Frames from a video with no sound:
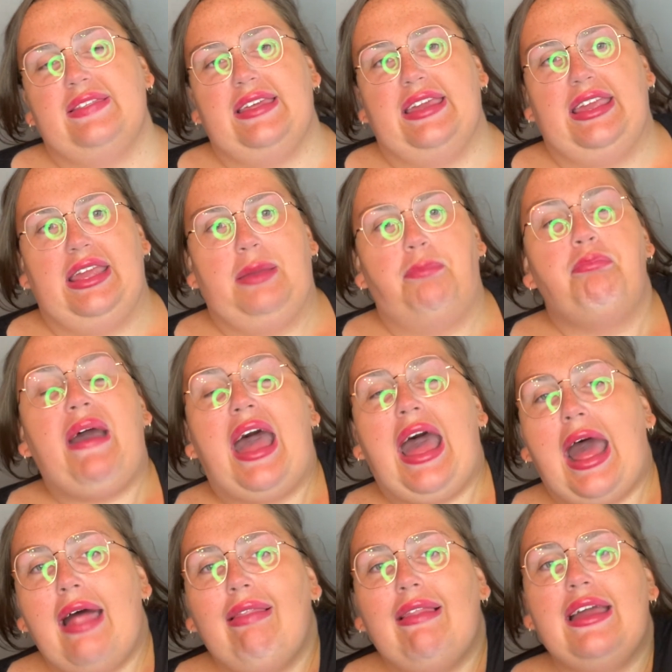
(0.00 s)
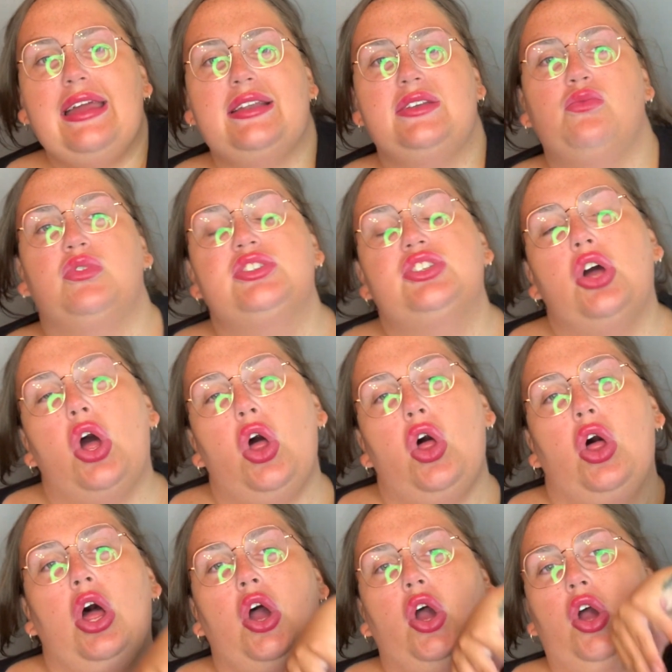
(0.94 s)
the palette was
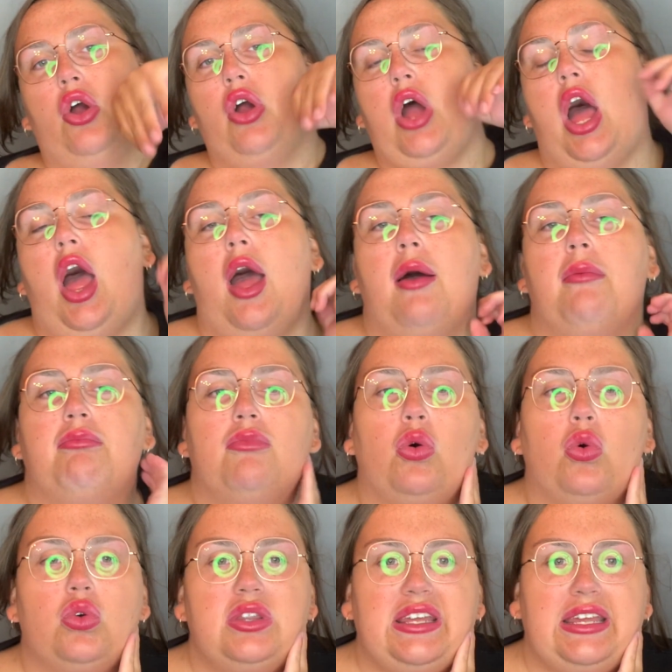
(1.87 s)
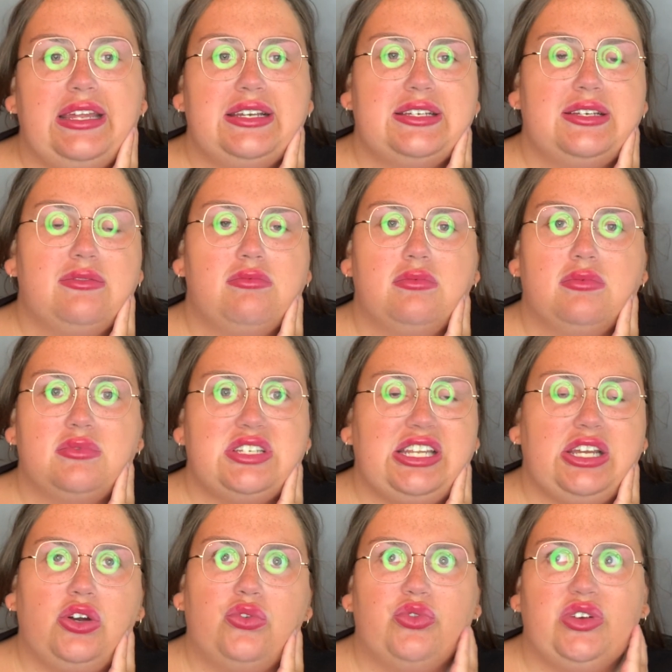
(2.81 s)
all only
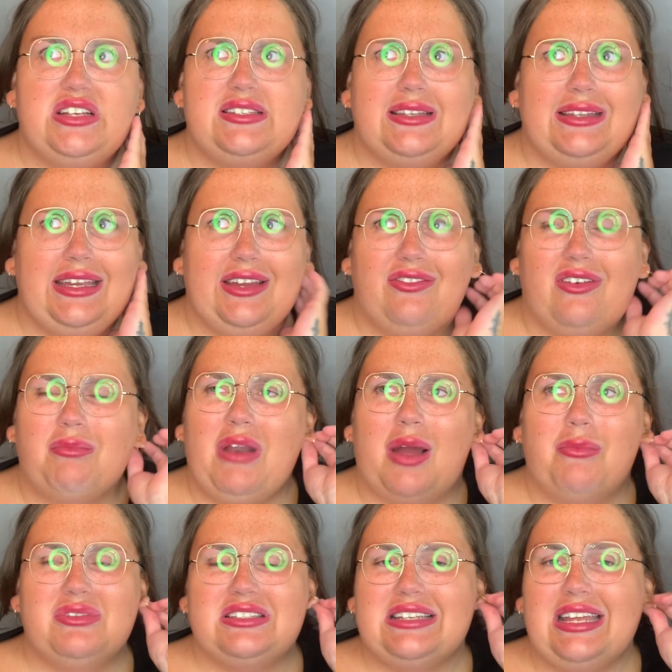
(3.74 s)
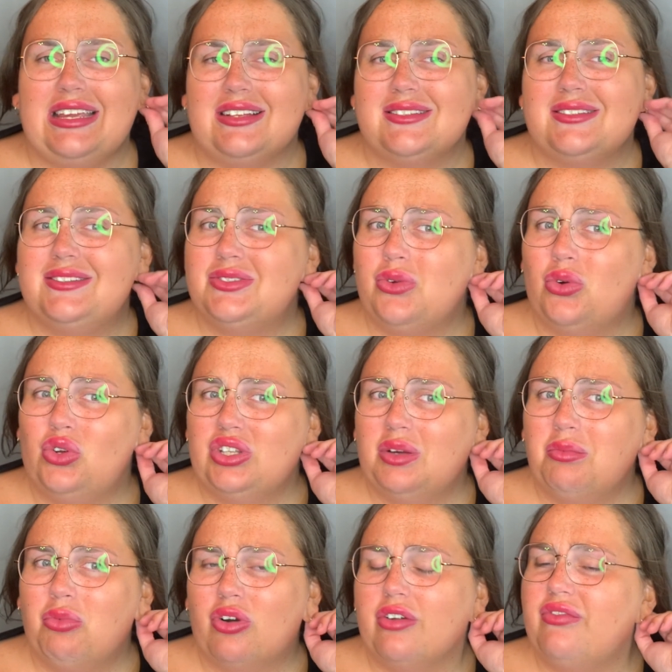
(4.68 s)
until recently, if I'm not mistaken, sold
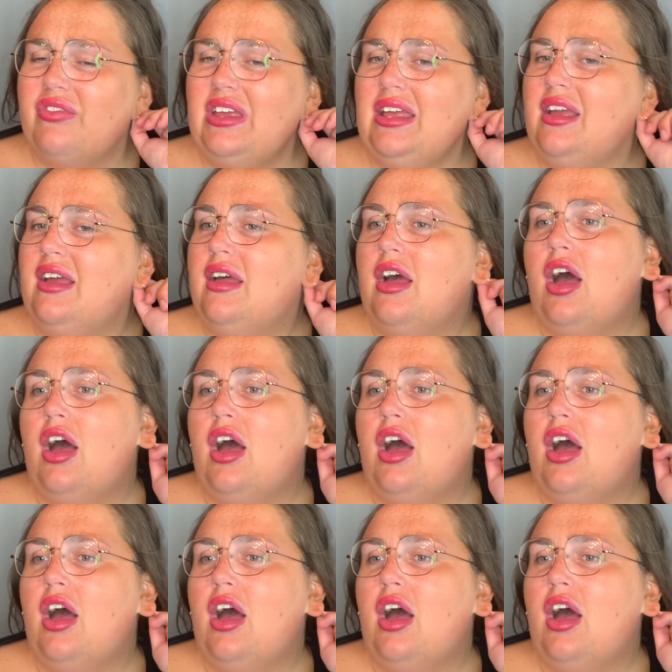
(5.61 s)
at Morphe.